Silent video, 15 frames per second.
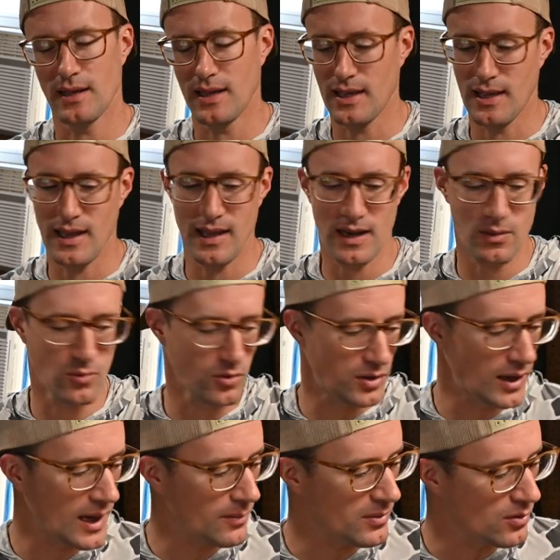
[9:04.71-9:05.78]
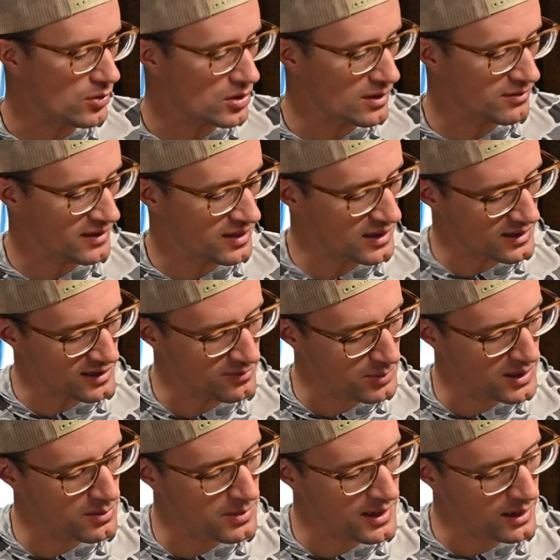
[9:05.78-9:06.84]
and I'm really happy with this. I think I
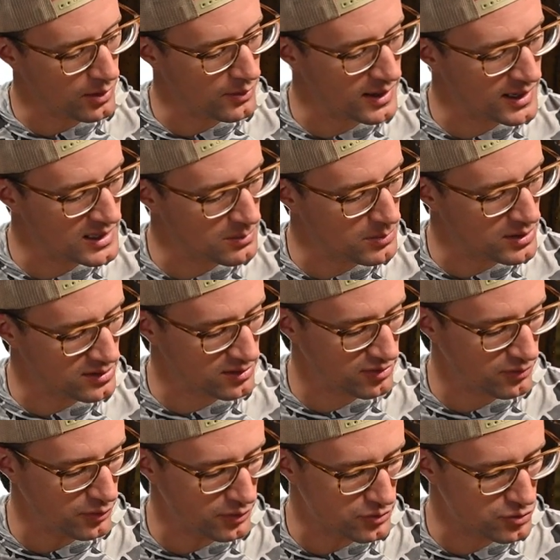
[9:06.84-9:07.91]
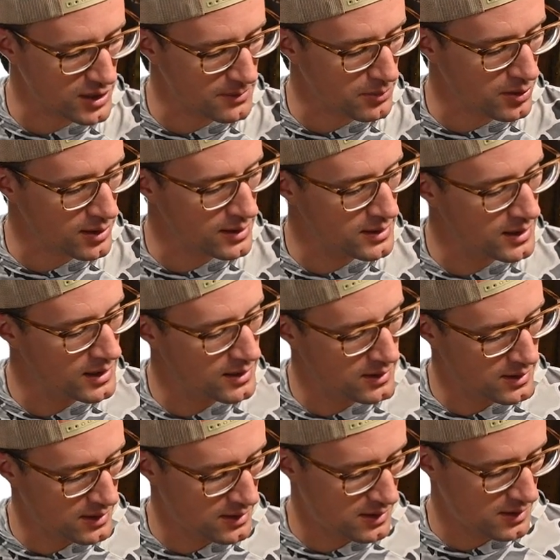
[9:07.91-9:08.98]
paid about $90 for the tripod,
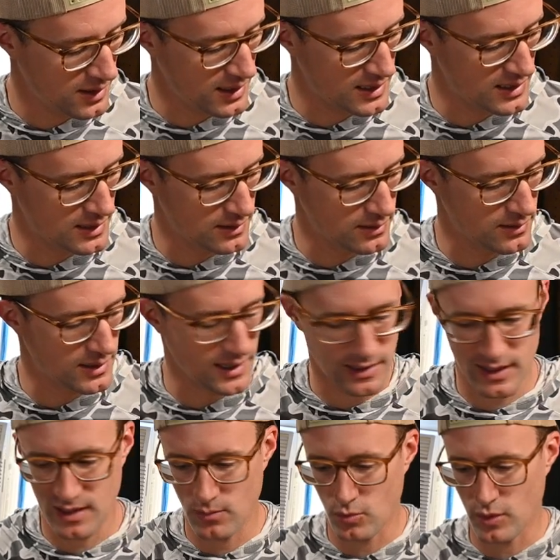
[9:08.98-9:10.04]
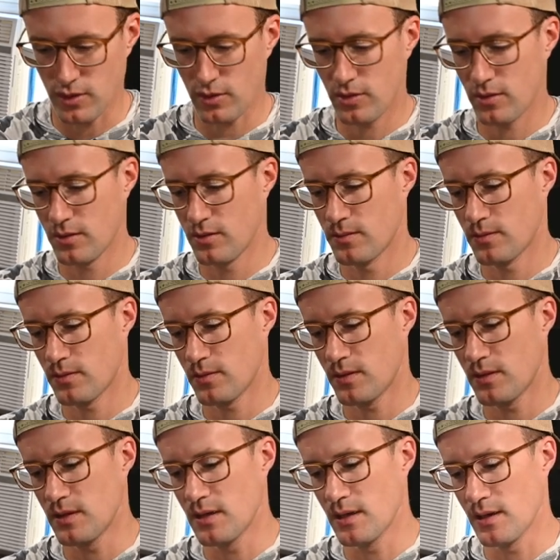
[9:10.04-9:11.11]
and that came with
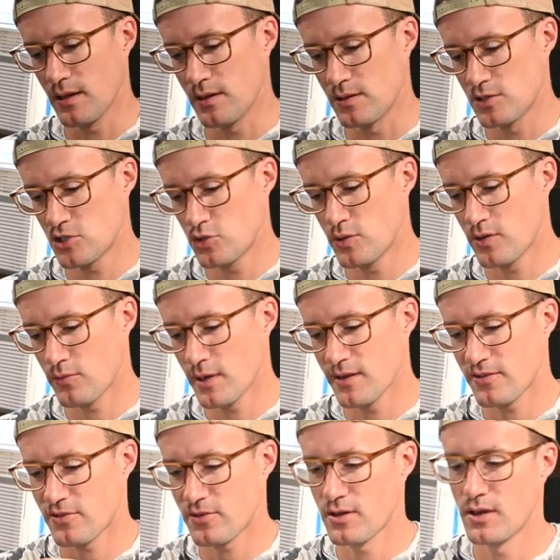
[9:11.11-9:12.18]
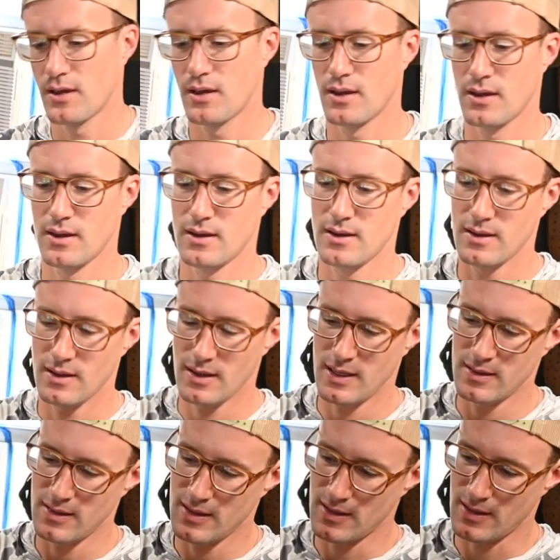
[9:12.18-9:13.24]
the shooting rest,
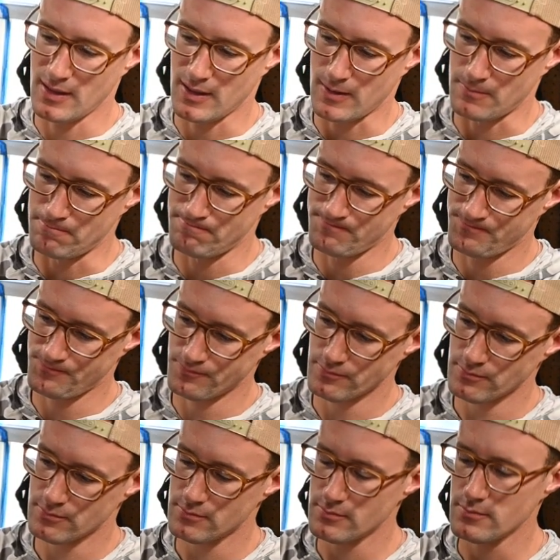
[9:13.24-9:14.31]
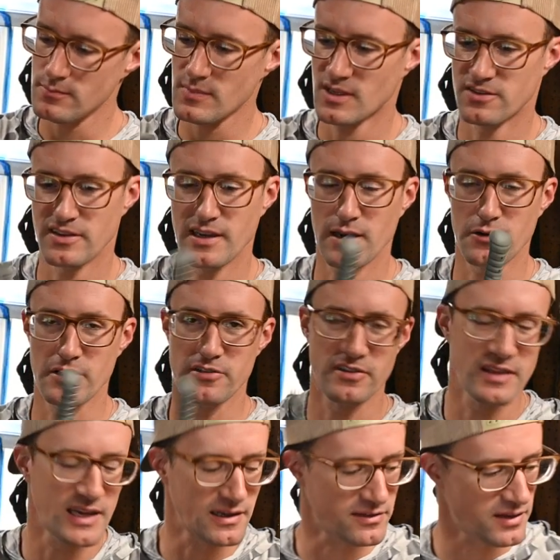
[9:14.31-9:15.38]
and then see how easy
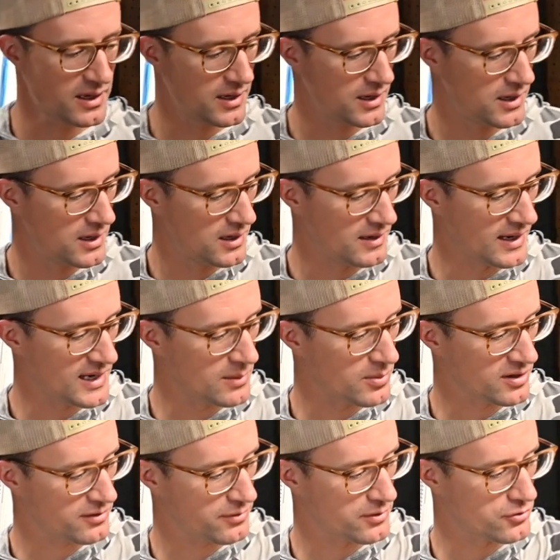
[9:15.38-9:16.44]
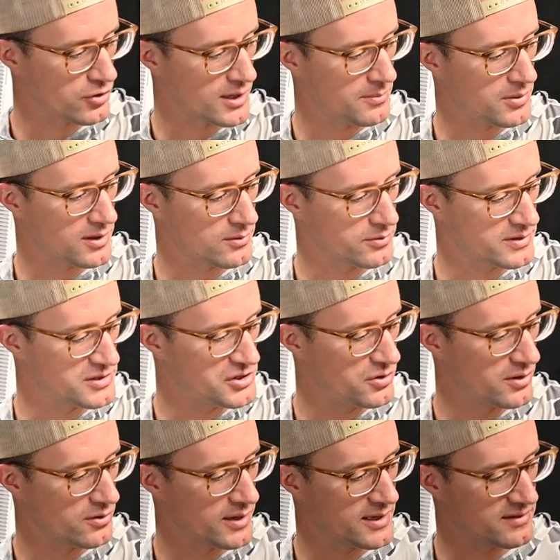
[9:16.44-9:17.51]
that is. $90 for the tripod with the
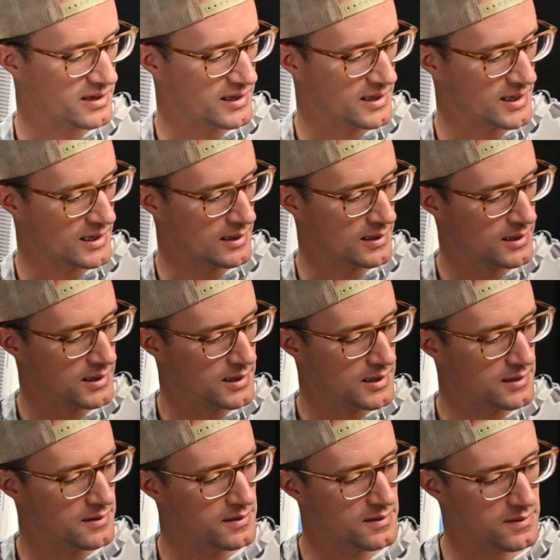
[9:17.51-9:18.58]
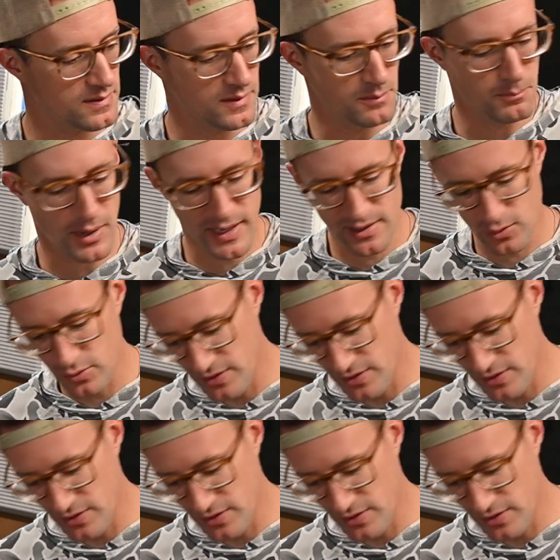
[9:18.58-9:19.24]
shooting rest, and then the Bino